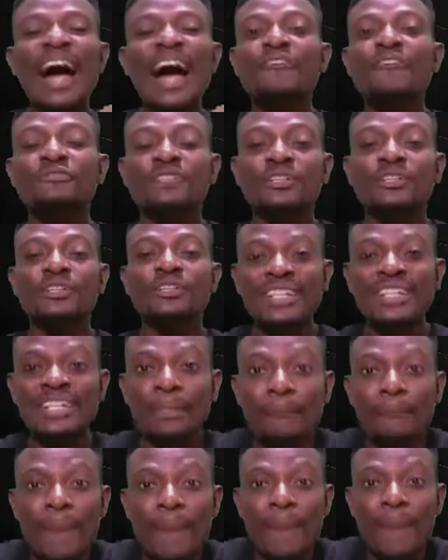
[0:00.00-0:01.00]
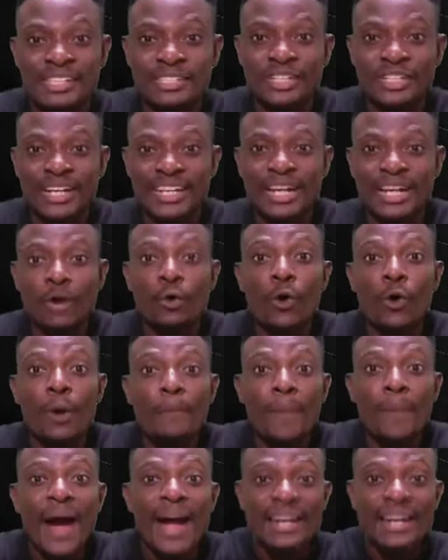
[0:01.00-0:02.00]
After reading the passage, you can now
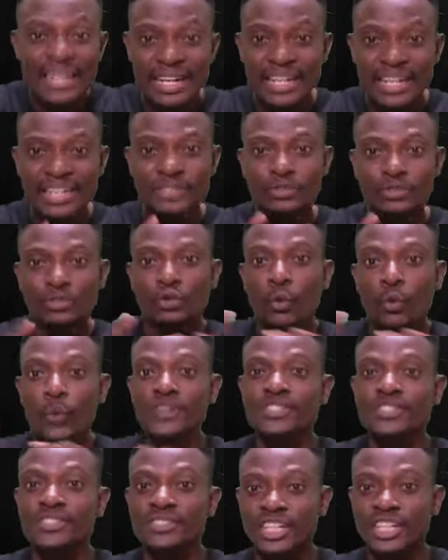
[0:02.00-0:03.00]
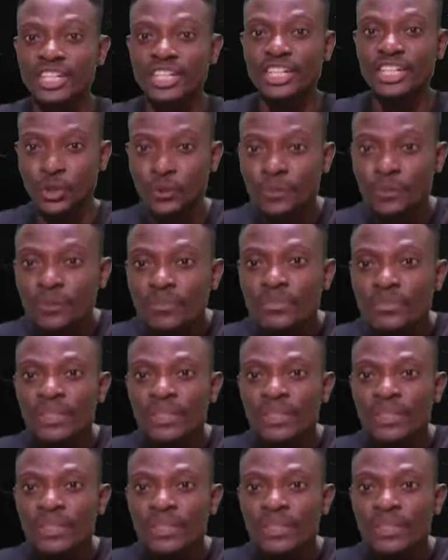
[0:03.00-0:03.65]
go back to the question section,